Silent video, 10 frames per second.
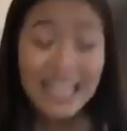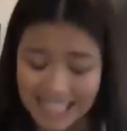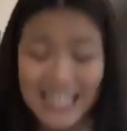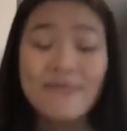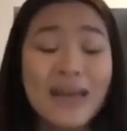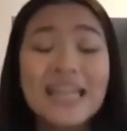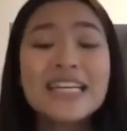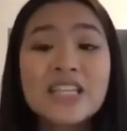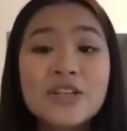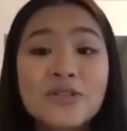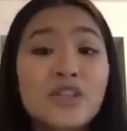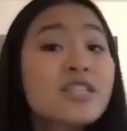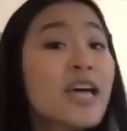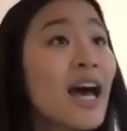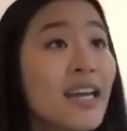yes, they made it. They're
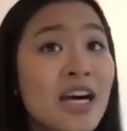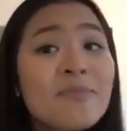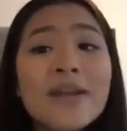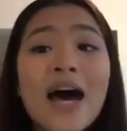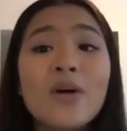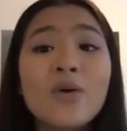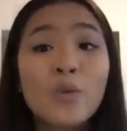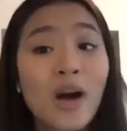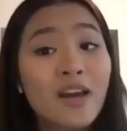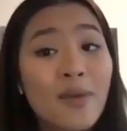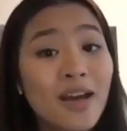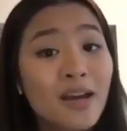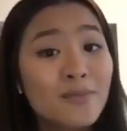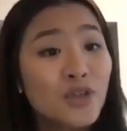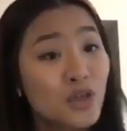they're tying up now and walking
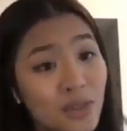back up to